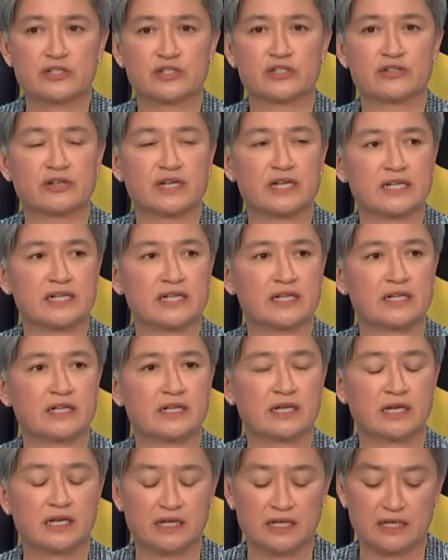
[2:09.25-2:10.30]
Australia
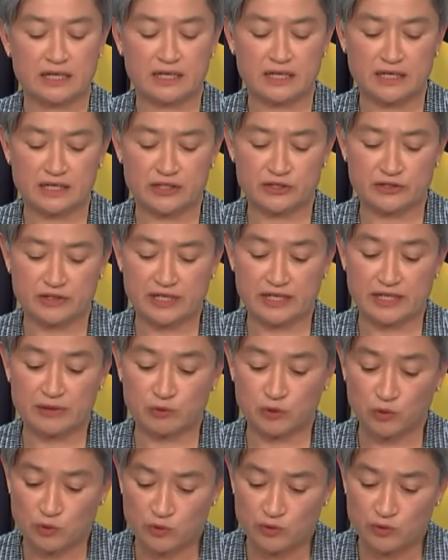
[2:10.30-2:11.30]
will